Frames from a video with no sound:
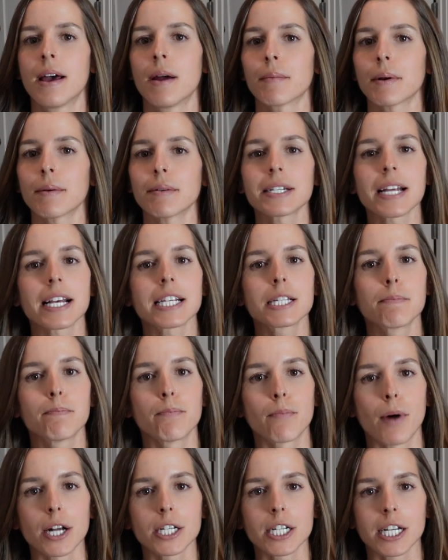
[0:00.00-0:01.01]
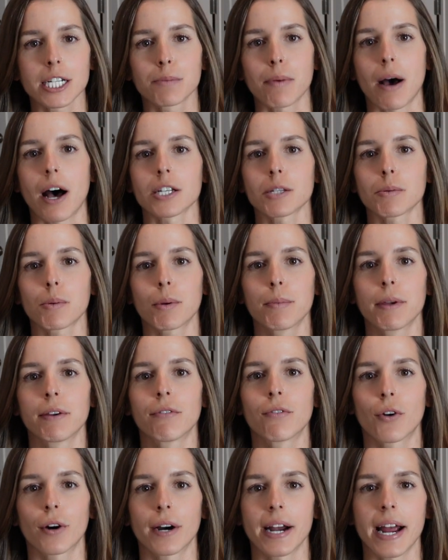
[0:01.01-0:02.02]
pretty much as possible
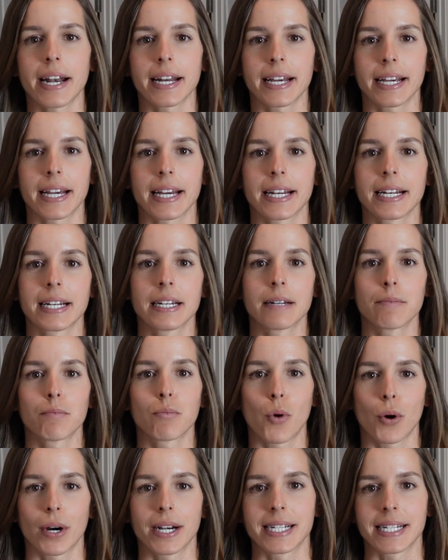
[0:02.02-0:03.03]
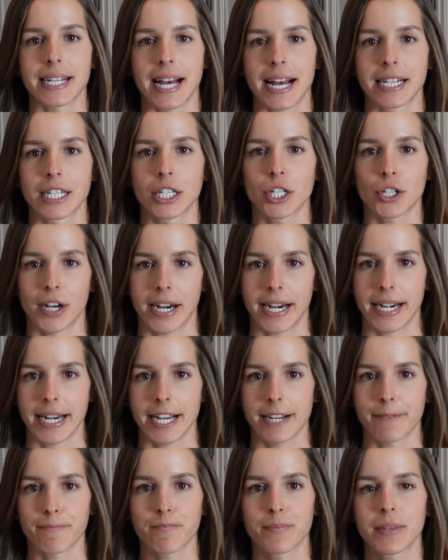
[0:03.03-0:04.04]
before adding in more intense
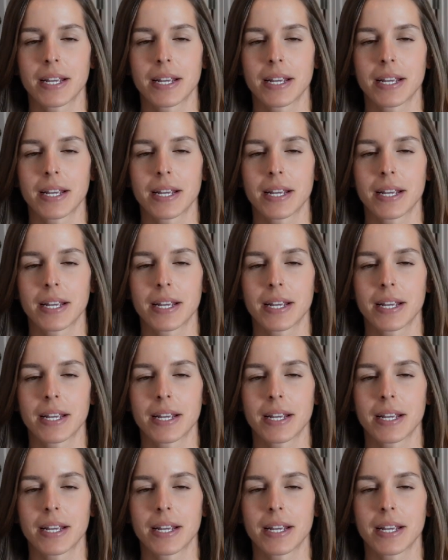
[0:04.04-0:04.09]
training.